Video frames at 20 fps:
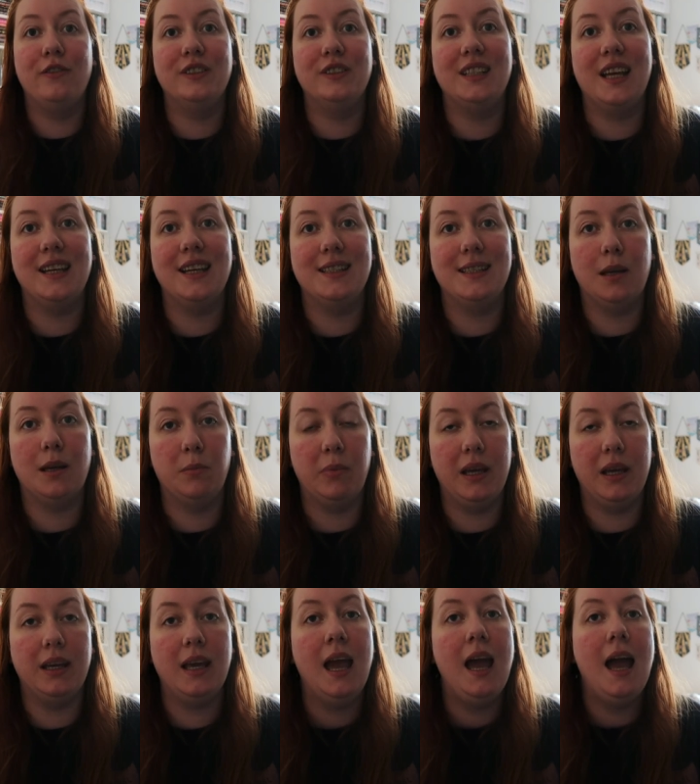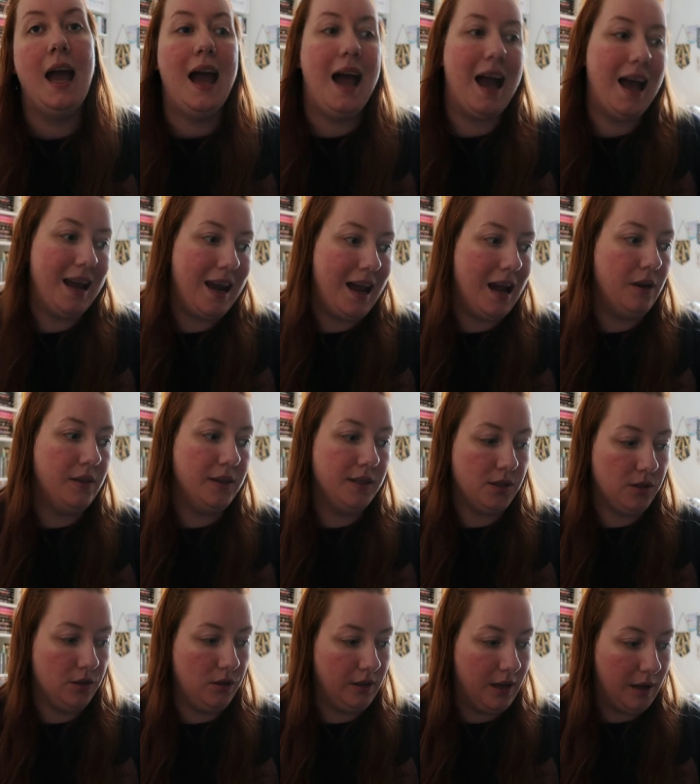for Daisy and B and now
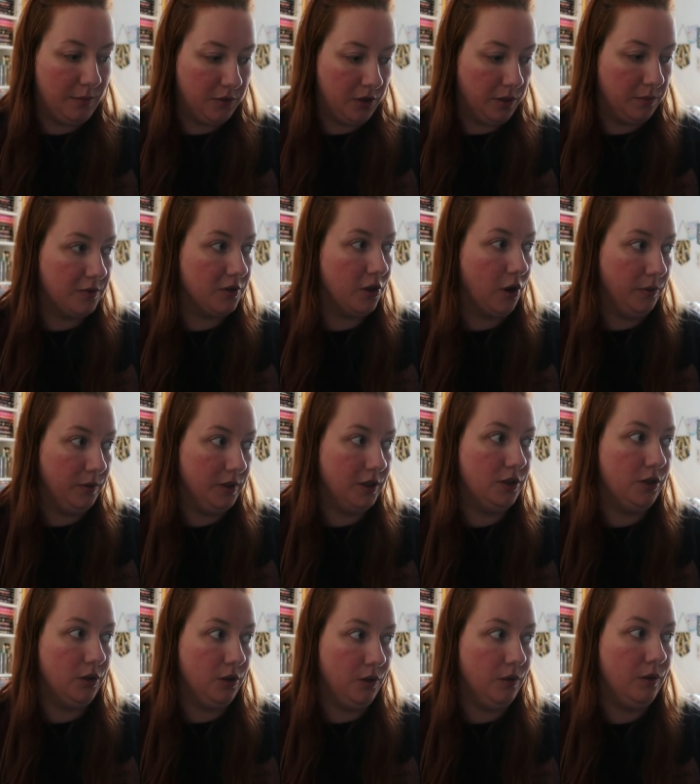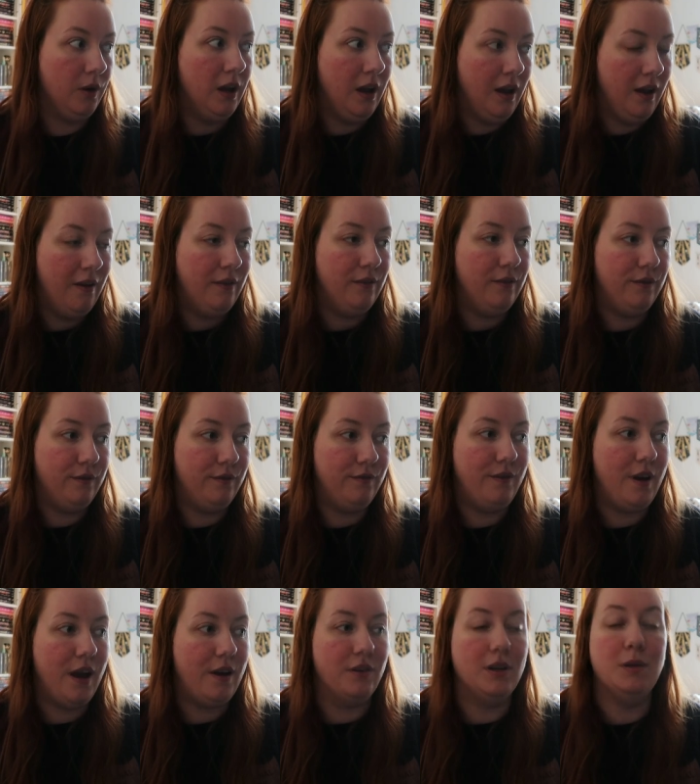this new laptop's going to
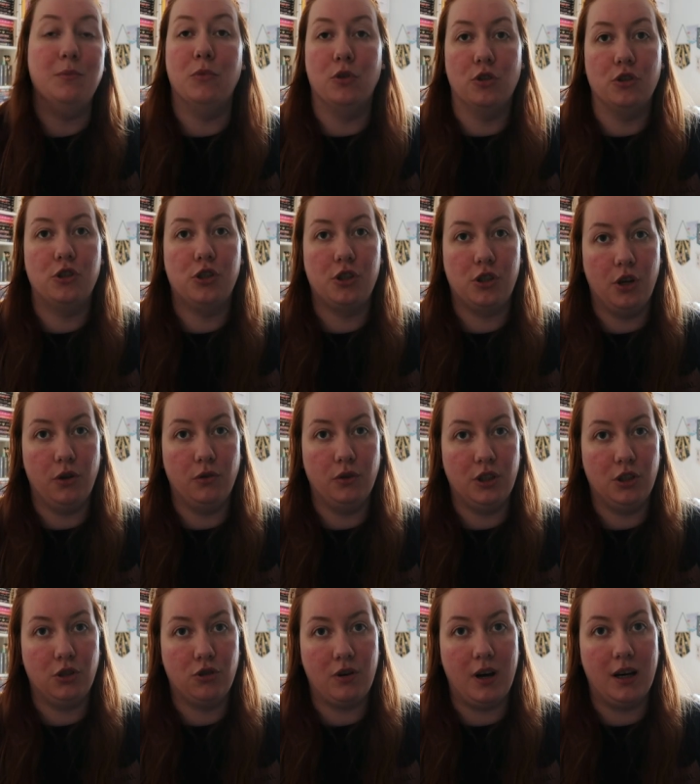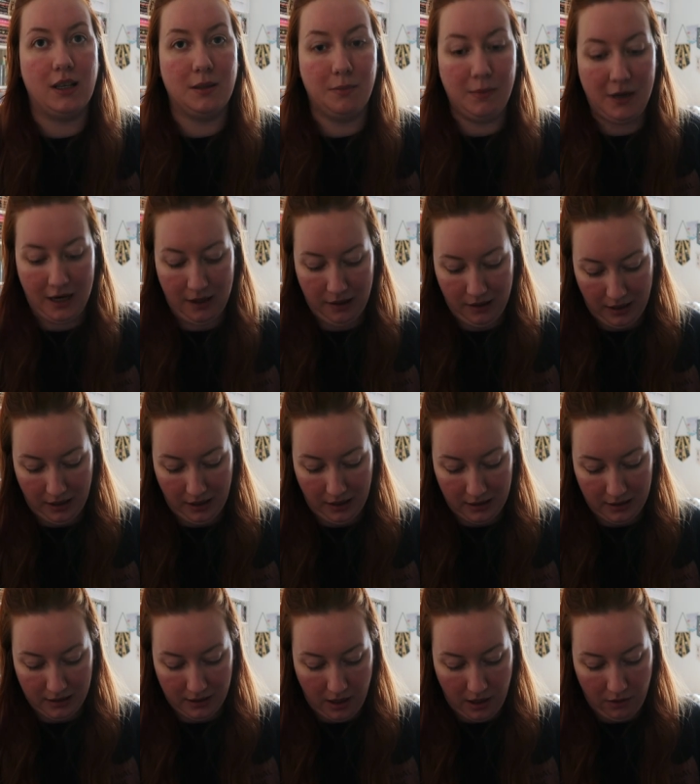very much so distract me I
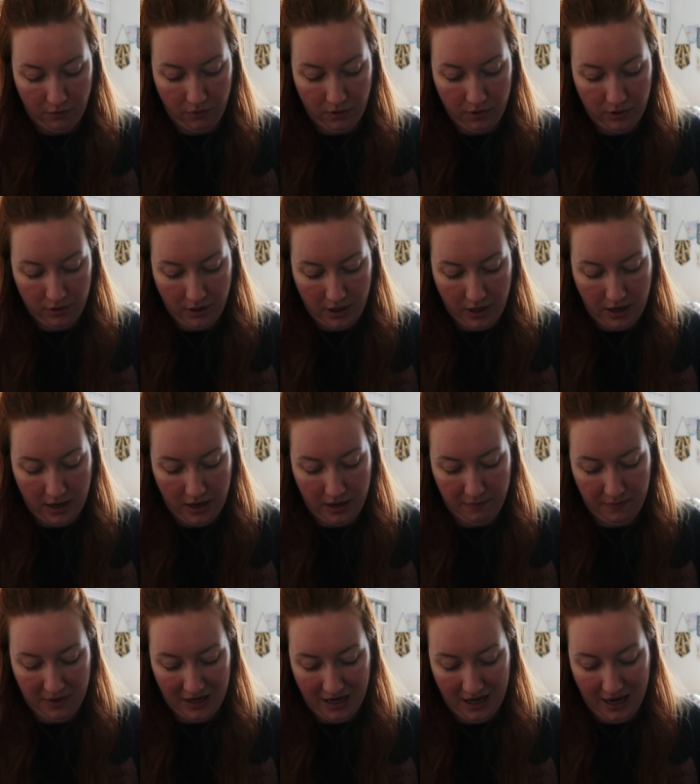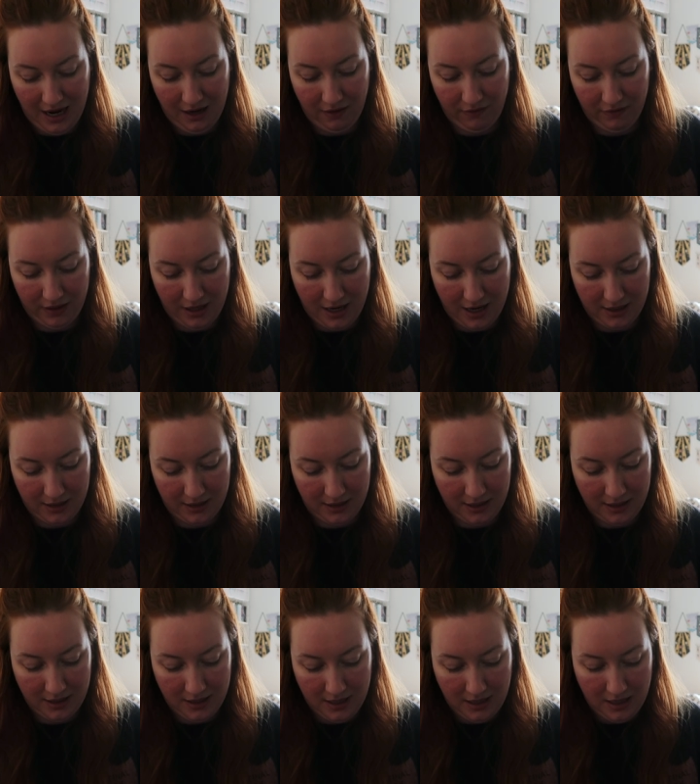think so um yay for
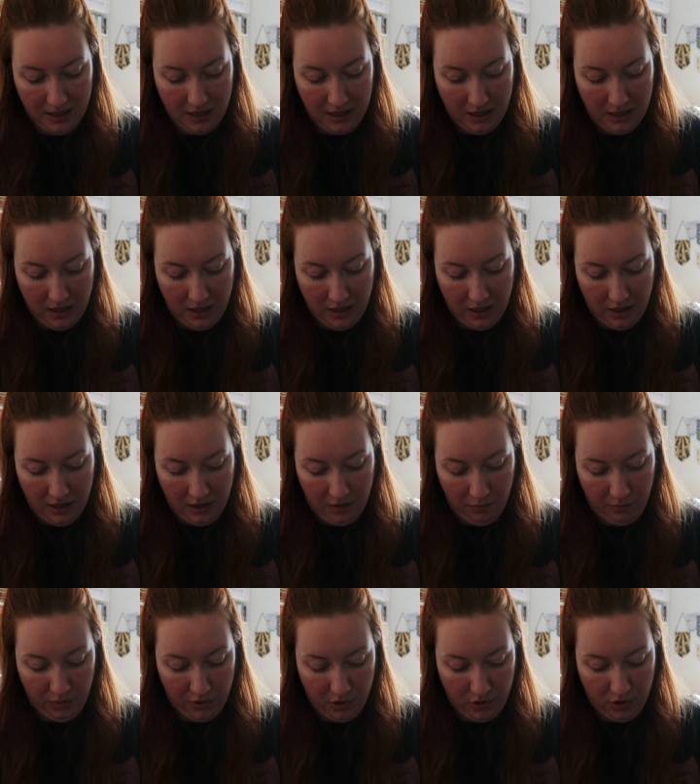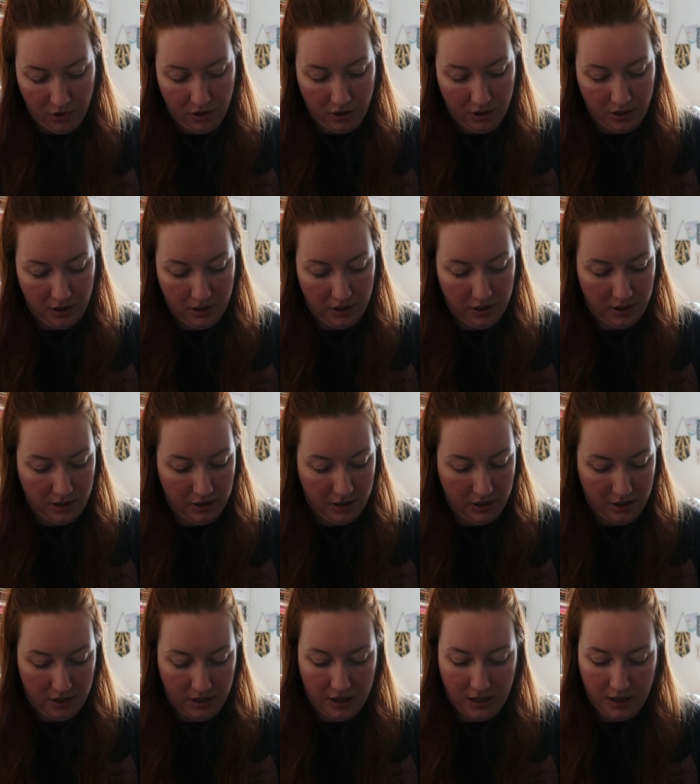that but
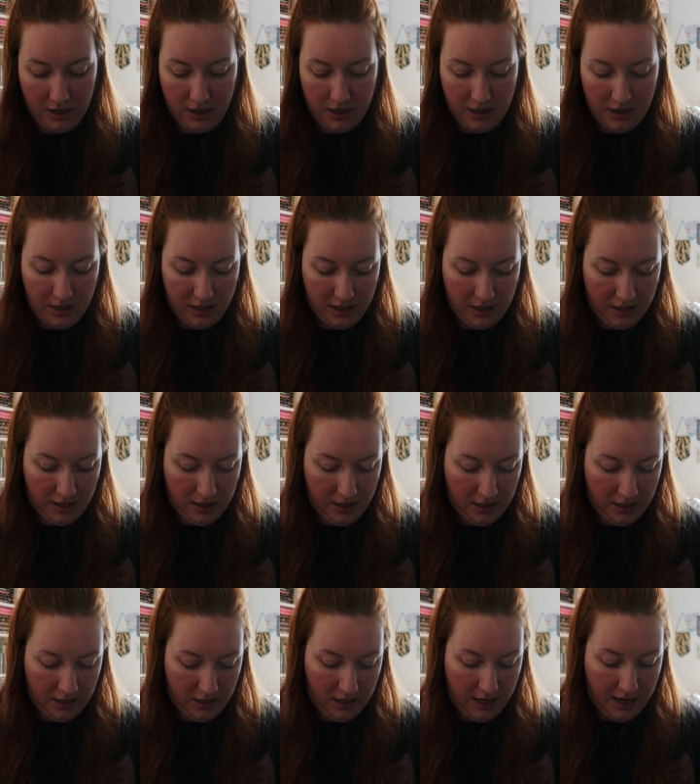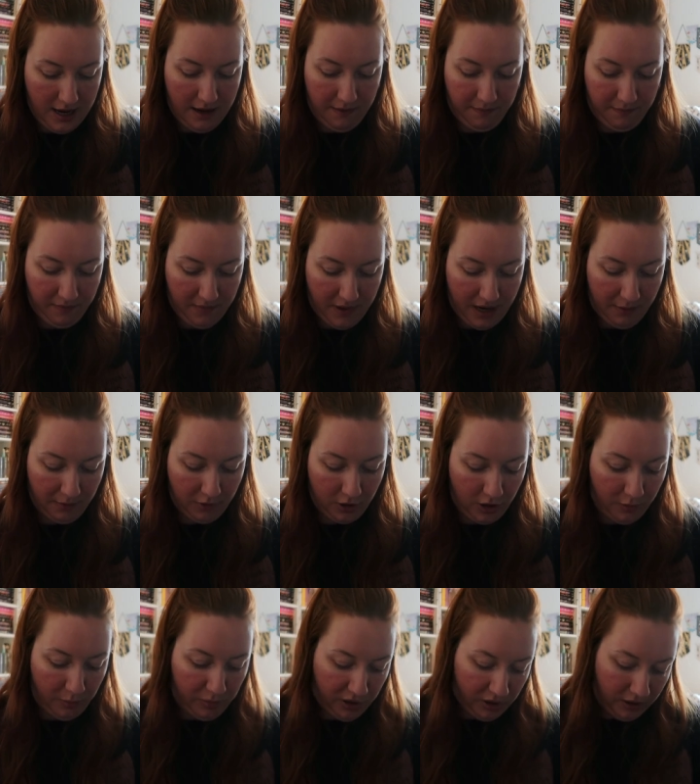uh yeah I'm
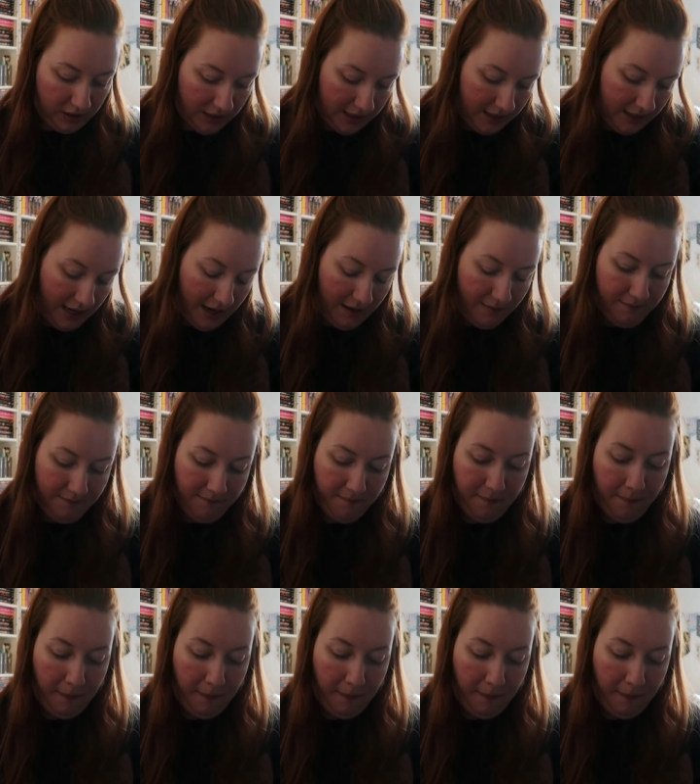gonna plug this in